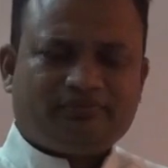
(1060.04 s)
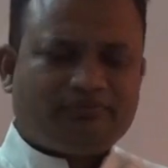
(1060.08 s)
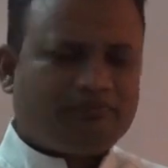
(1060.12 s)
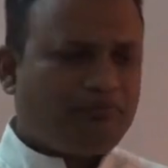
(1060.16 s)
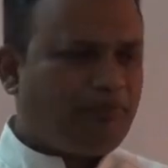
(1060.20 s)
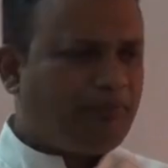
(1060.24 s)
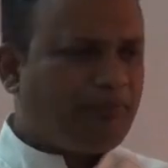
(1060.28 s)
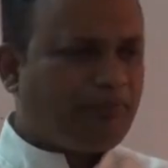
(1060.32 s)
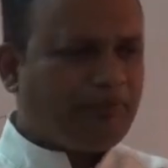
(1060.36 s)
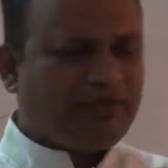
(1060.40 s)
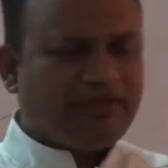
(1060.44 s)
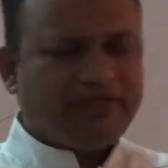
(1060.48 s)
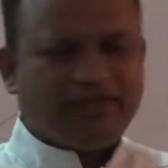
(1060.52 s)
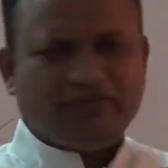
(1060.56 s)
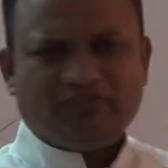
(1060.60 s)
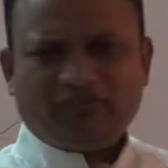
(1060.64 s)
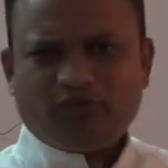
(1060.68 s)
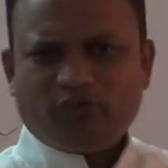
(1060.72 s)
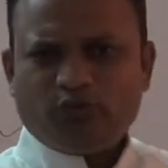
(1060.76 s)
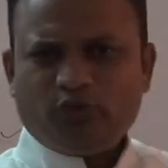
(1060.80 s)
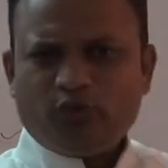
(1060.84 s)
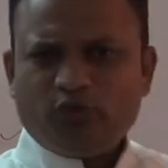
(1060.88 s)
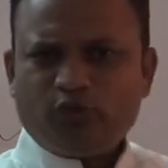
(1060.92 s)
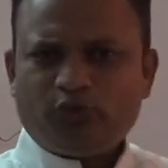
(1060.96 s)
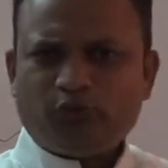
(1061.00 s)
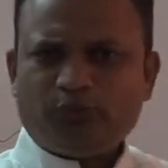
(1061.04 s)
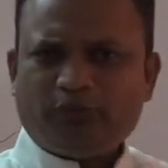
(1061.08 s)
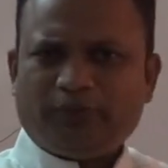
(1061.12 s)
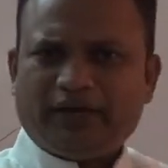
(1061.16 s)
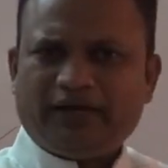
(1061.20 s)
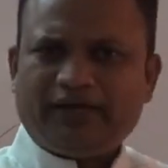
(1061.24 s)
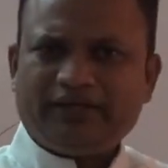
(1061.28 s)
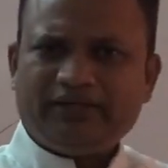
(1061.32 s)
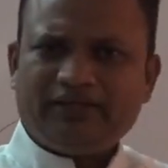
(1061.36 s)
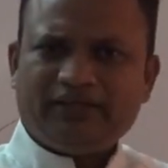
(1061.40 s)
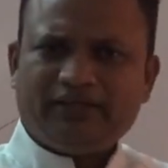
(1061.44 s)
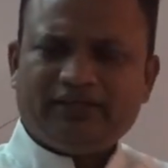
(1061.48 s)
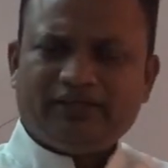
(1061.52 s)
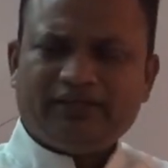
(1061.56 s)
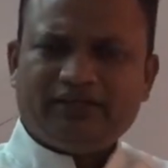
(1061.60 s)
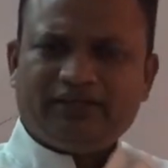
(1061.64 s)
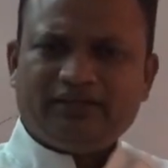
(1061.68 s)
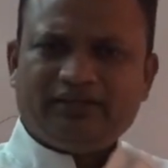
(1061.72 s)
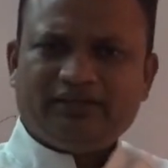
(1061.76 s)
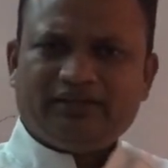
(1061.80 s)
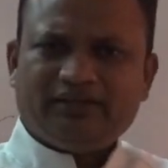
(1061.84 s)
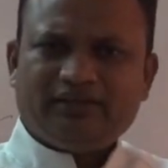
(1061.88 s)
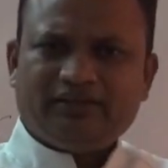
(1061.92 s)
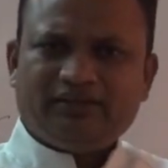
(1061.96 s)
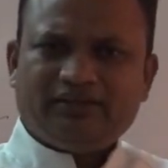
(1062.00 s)
People never want to buy
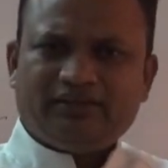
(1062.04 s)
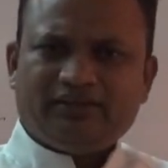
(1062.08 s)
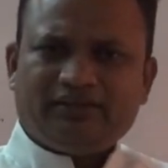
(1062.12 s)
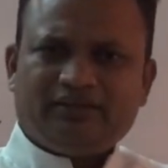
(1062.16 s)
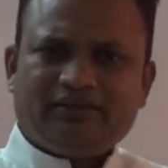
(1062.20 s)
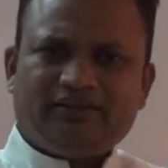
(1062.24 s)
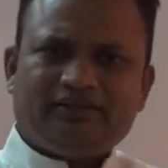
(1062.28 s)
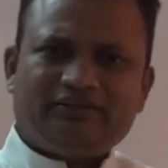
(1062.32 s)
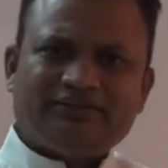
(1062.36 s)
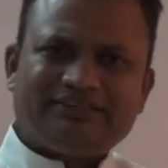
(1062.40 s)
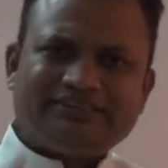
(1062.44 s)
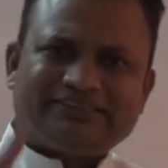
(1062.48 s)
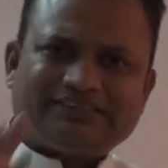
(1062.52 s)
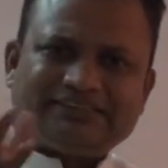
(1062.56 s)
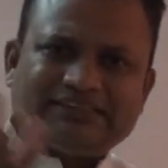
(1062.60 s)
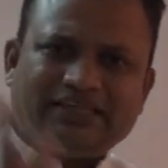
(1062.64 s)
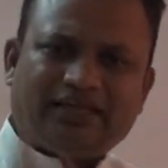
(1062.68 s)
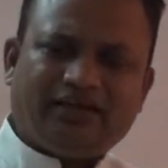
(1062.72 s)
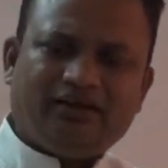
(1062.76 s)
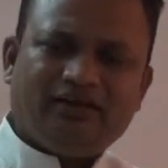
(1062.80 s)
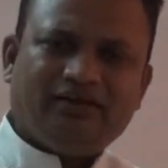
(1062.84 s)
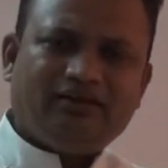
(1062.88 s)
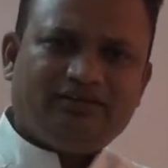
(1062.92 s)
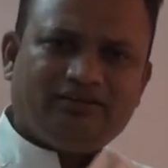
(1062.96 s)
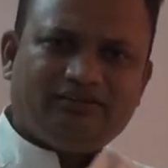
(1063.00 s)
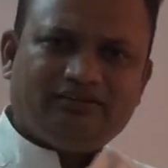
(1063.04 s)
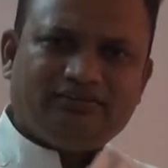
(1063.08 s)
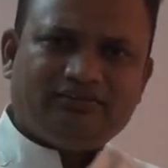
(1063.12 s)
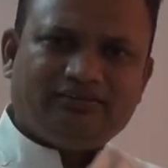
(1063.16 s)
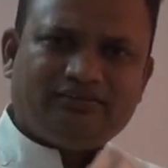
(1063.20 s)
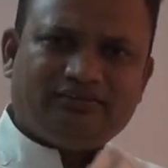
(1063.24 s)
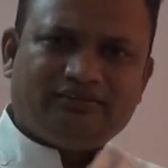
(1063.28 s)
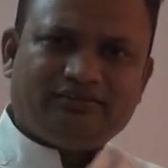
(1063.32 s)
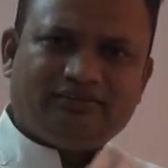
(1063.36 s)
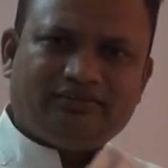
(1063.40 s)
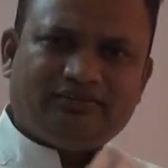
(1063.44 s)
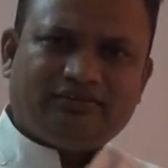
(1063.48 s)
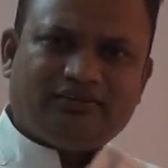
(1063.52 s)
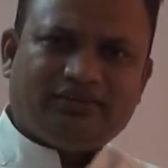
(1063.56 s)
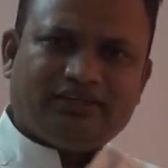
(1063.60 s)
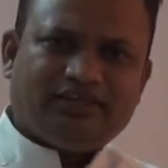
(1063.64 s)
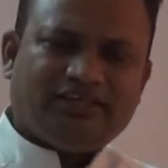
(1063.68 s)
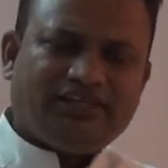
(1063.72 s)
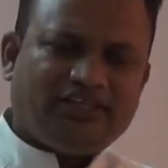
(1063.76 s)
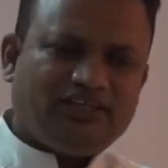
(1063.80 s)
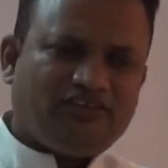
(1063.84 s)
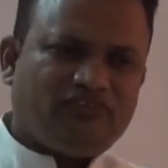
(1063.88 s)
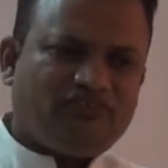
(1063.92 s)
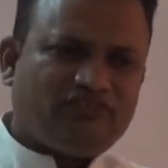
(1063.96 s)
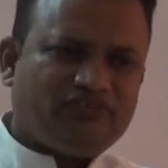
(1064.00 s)
this cell
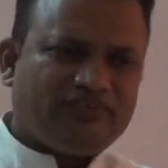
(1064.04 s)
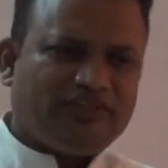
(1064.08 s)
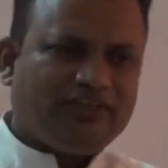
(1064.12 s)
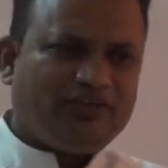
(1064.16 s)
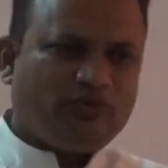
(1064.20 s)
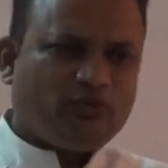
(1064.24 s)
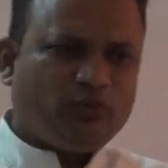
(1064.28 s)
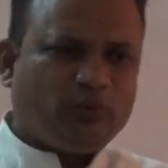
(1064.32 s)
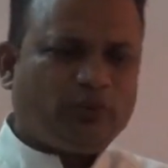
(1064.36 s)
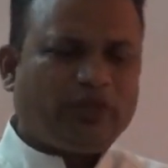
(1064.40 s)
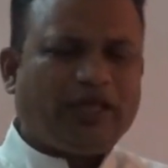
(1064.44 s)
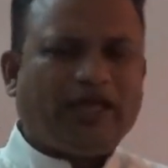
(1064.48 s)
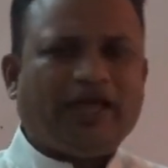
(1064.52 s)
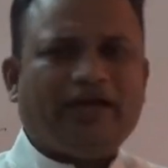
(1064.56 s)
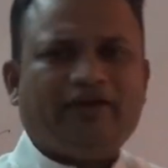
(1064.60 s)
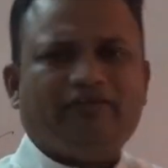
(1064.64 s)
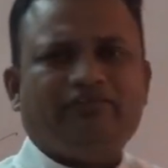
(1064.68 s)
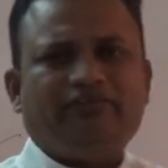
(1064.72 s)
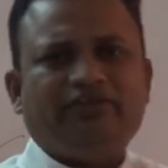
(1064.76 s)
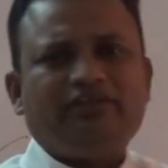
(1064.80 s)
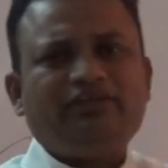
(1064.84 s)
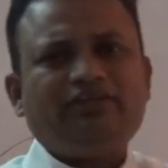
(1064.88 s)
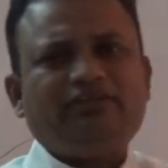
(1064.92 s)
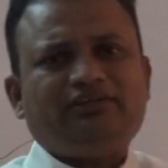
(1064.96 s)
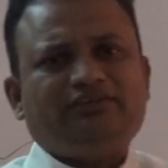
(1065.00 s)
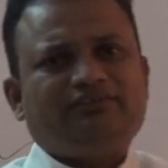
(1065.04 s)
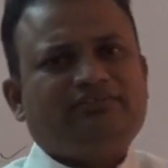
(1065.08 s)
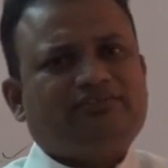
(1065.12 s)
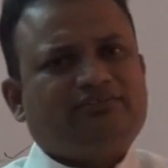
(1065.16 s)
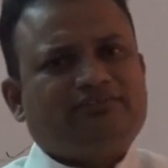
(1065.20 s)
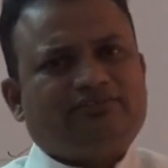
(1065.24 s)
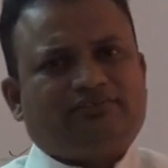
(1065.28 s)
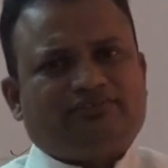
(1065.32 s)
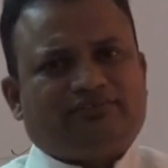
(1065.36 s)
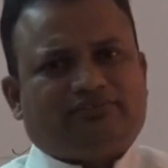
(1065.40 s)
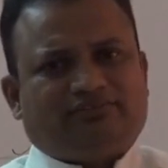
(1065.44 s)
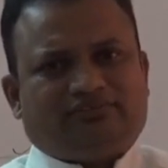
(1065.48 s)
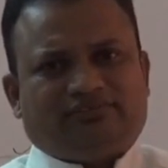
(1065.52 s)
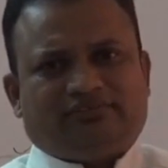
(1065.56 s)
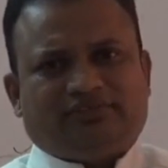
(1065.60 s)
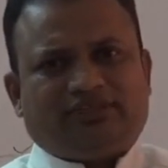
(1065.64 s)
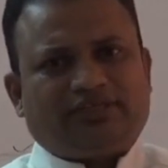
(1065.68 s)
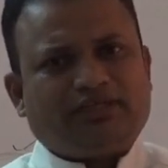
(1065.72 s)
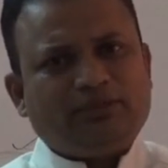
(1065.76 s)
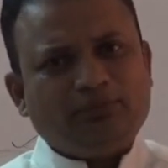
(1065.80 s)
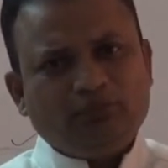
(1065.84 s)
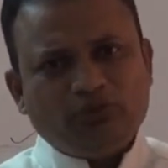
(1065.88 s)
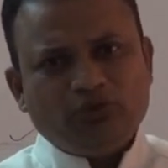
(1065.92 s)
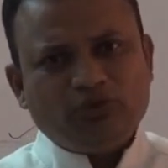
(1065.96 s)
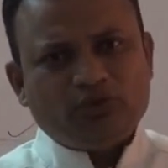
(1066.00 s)
if they don't have the
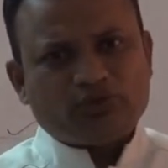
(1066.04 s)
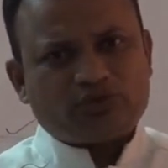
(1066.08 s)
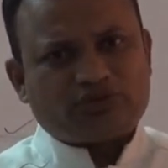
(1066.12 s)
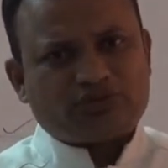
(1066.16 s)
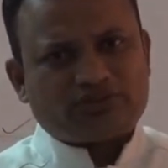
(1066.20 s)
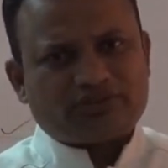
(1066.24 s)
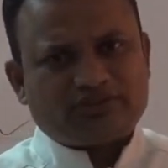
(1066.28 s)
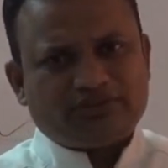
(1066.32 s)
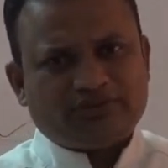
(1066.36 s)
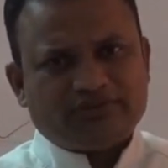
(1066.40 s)
remote.